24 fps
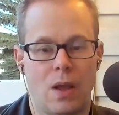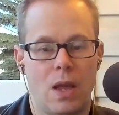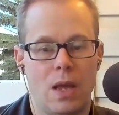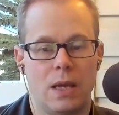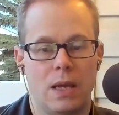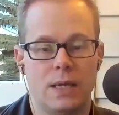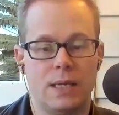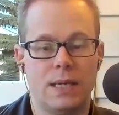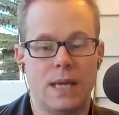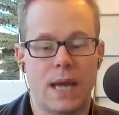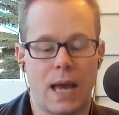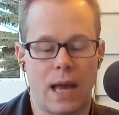
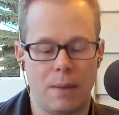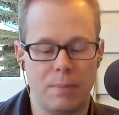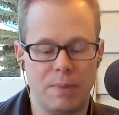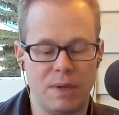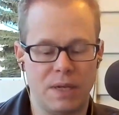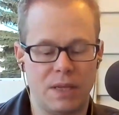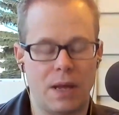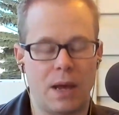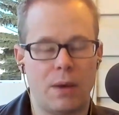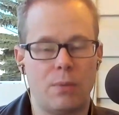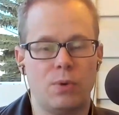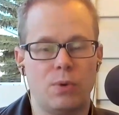Yeah, I
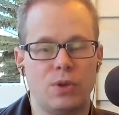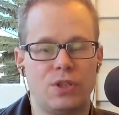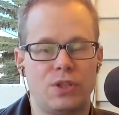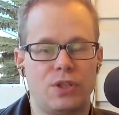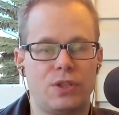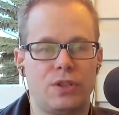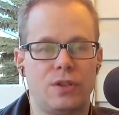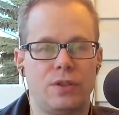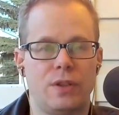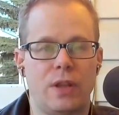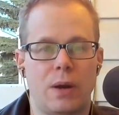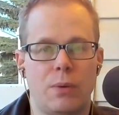mean that
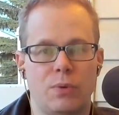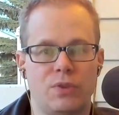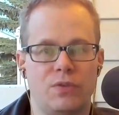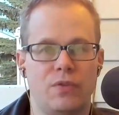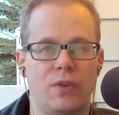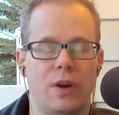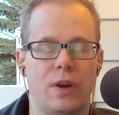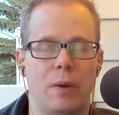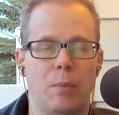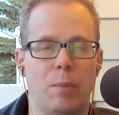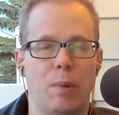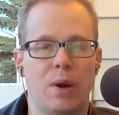was that was
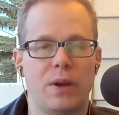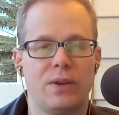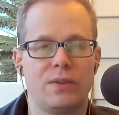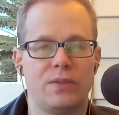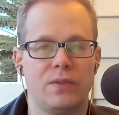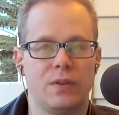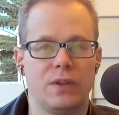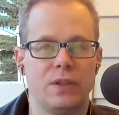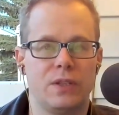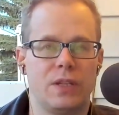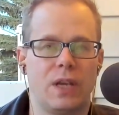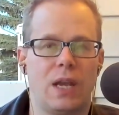very
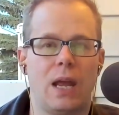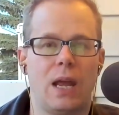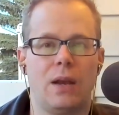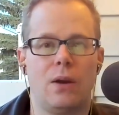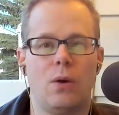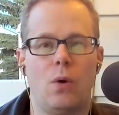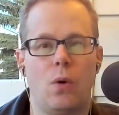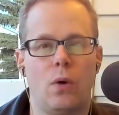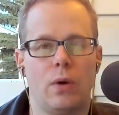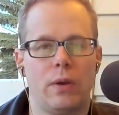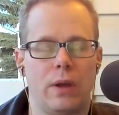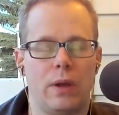impressive because again,
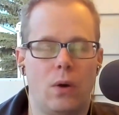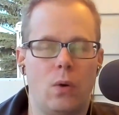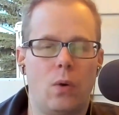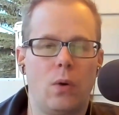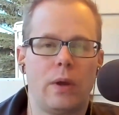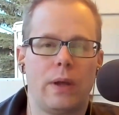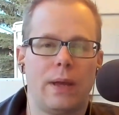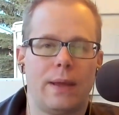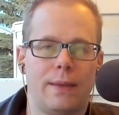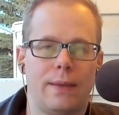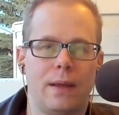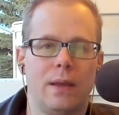Hoy
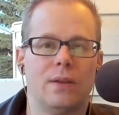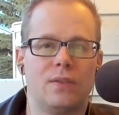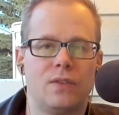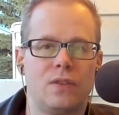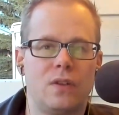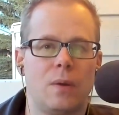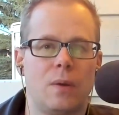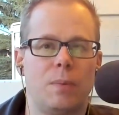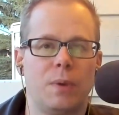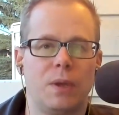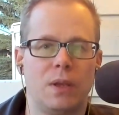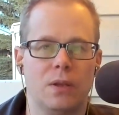Hoy I think is
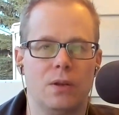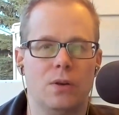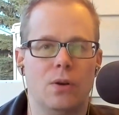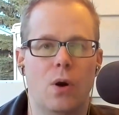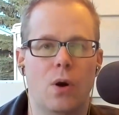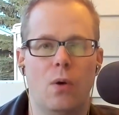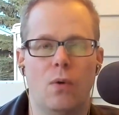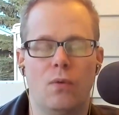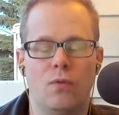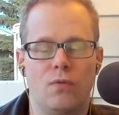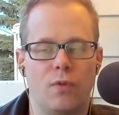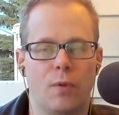typically
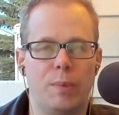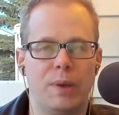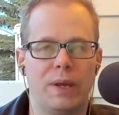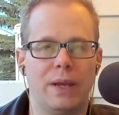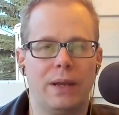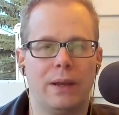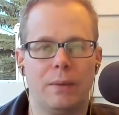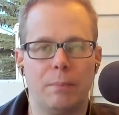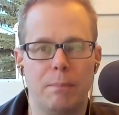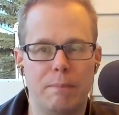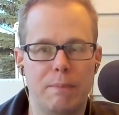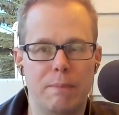known for
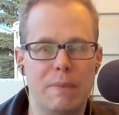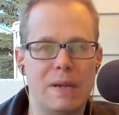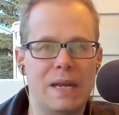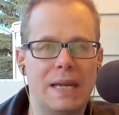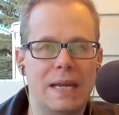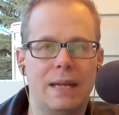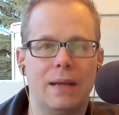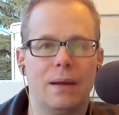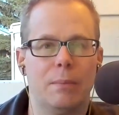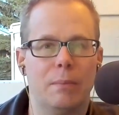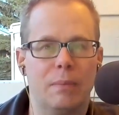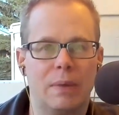being
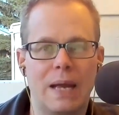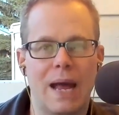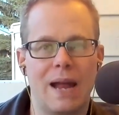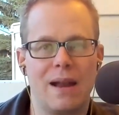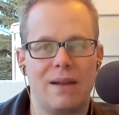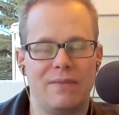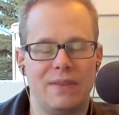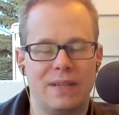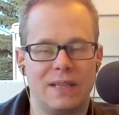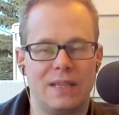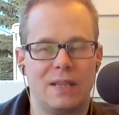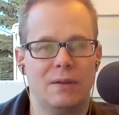medium,
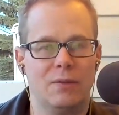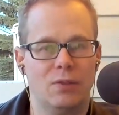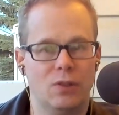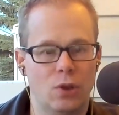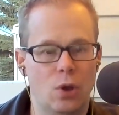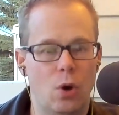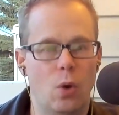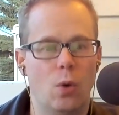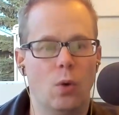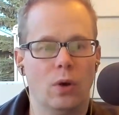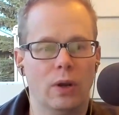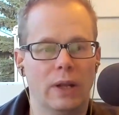kind of at the
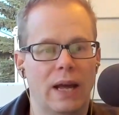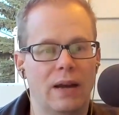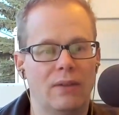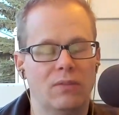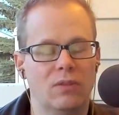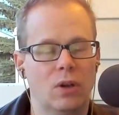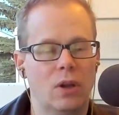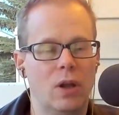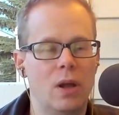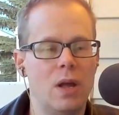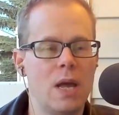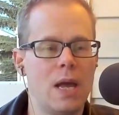lower
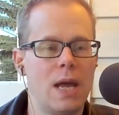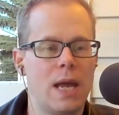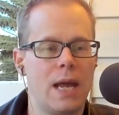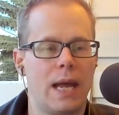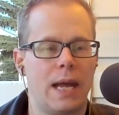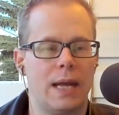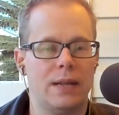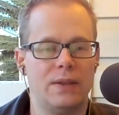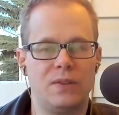level, right.